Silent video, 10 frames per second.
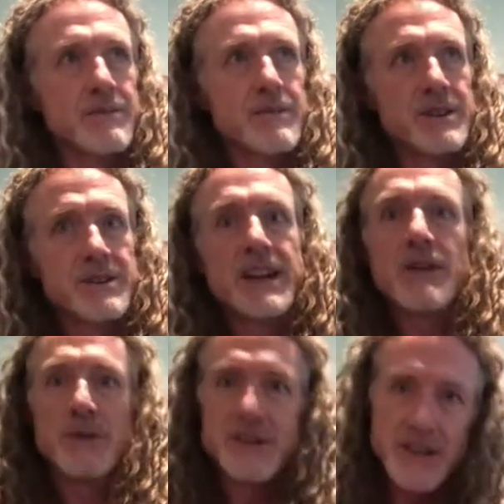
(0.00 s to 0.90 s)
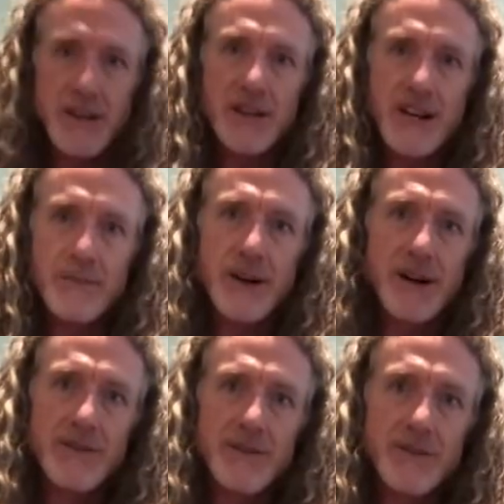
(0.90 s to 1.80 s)
you can't really tell a lot
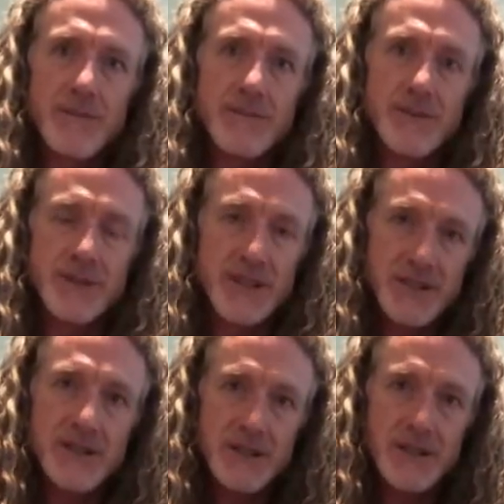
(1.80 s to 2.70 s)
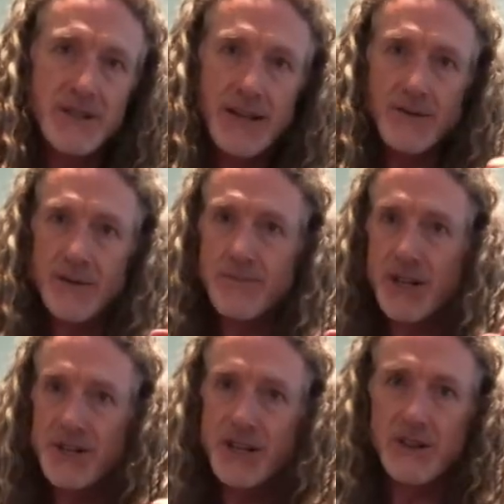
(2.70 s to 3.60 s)
about the distance that I was punching.